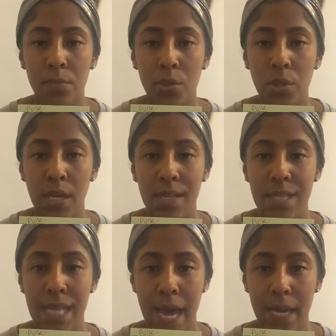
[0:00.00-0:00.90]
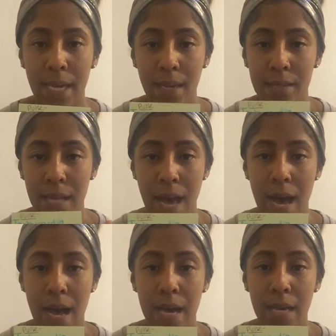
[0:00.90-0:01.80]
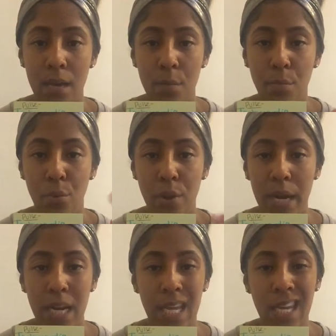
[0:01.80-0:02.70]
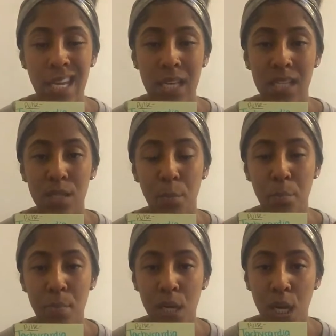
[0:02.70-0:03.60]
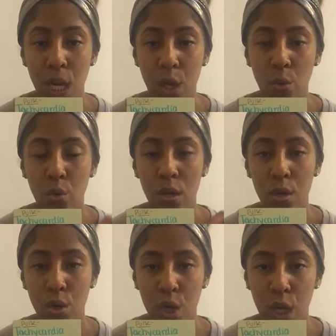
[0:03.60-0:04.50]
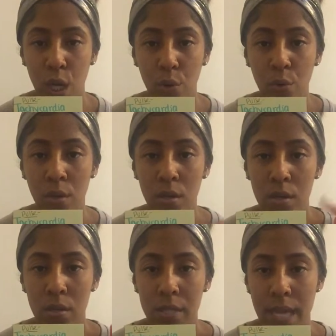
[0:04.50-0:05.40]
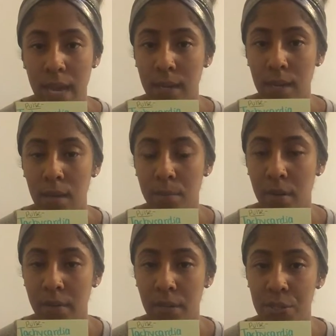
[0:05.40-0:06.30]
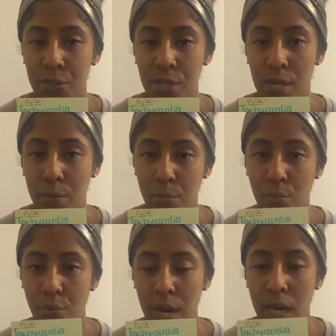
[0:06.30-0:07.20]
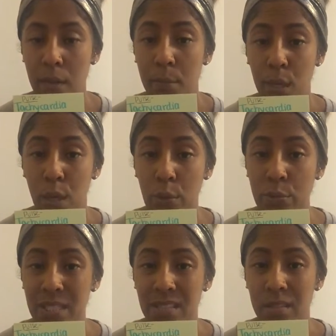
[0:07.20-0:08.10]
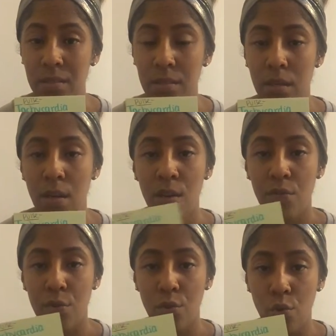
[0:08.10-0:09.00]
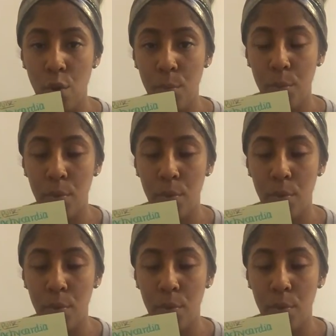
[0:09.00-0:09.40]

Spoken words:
So again, tachy is high, Brady is below or low, tachy above 100, Brady below 60 for normal